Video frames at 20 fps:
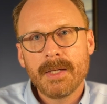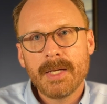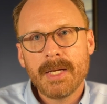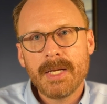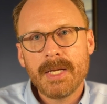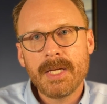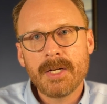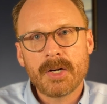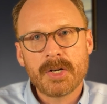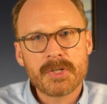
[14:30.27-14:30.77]

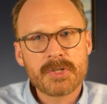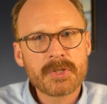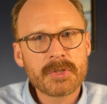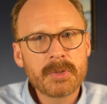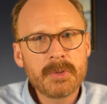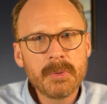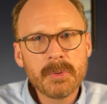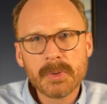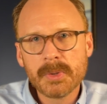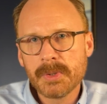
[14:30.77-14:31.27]
In our
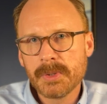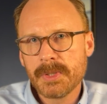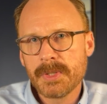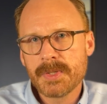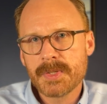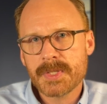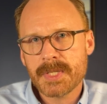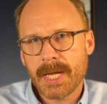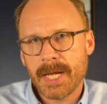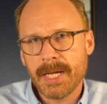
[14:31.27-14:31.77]

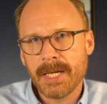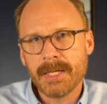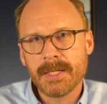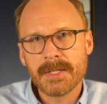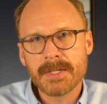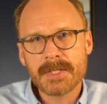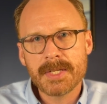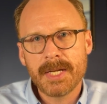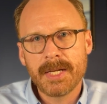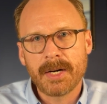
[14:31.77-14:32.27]
schools
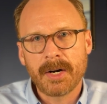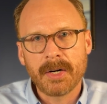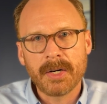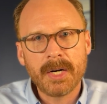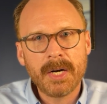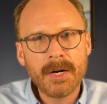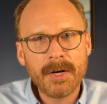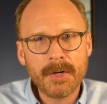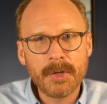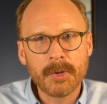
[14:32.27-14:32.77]
and in our
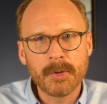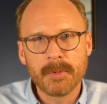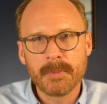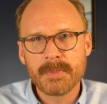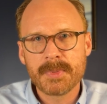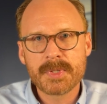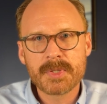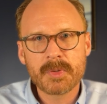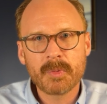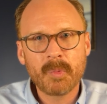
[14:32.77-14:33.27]

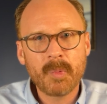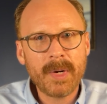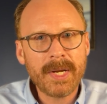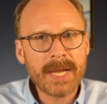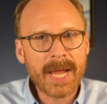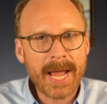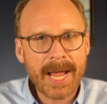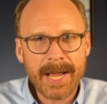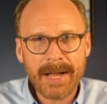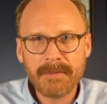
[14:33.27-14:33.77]
homes, we
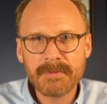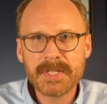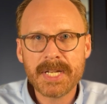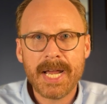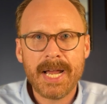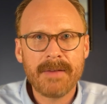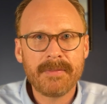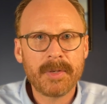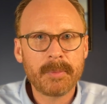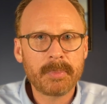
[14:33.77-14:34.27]
have to
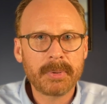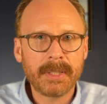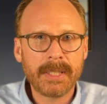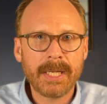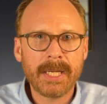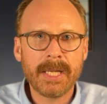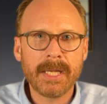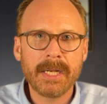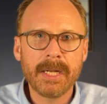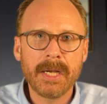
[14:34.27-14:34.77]
have a
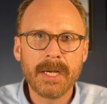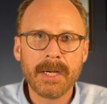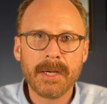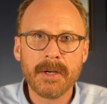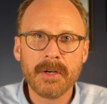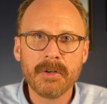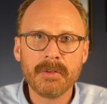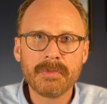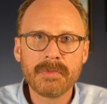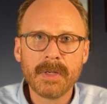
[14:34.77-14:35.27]
plan
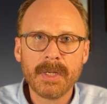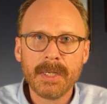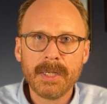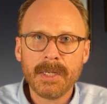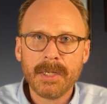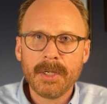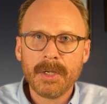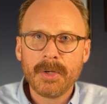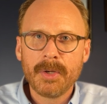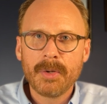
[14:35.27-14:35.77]
of
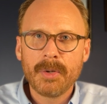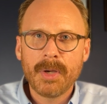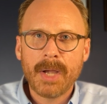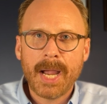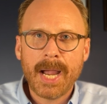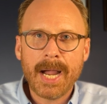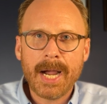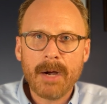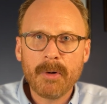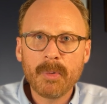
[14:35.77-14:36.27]

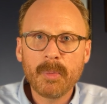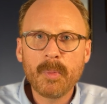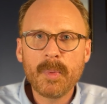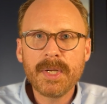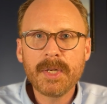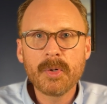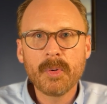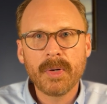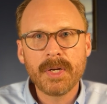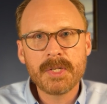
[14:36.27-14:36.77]
how are we
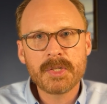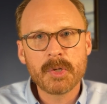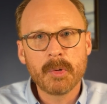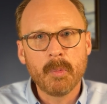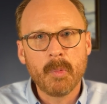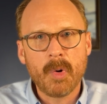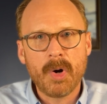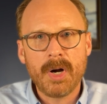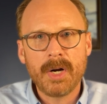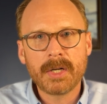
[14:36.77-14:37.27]
going to
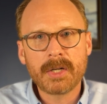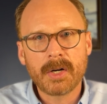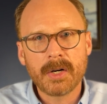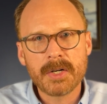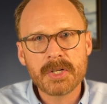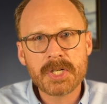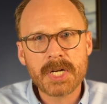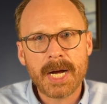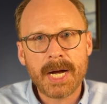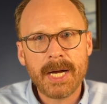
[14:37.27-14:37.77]
walk our
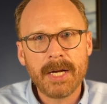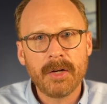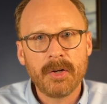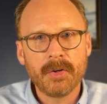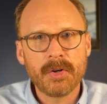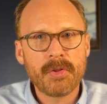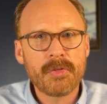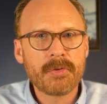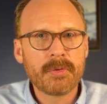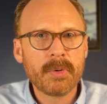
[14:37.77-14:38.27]

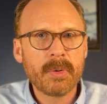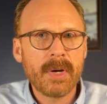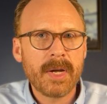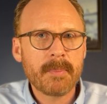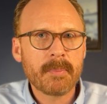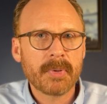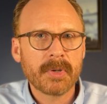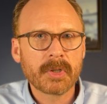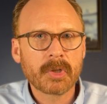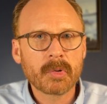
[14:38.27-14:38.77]
child through a
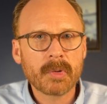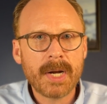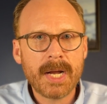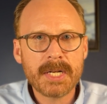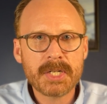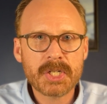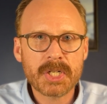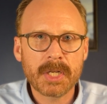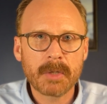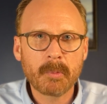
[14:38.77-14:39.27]

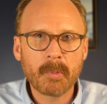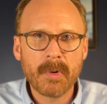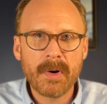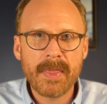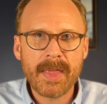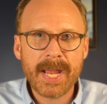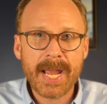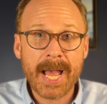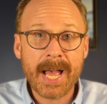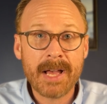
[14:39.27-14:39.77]
progression where
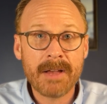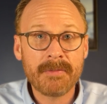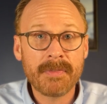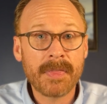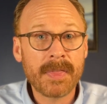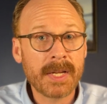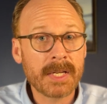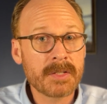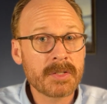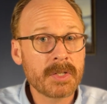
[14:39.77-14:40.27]
they have
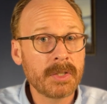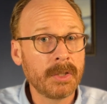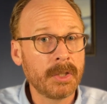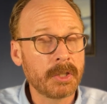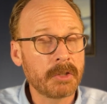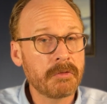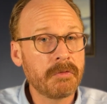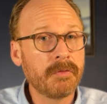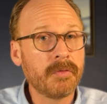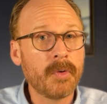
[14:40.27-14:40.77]
things to
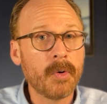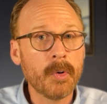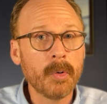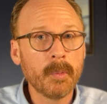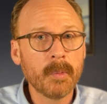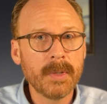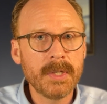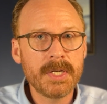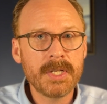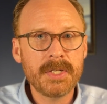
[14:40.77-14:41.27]
look
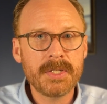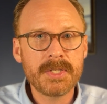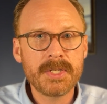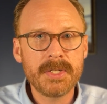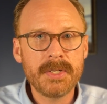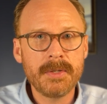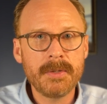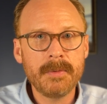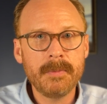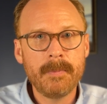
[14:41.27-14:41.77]
forward
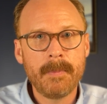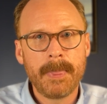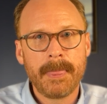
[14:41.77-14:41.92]
to,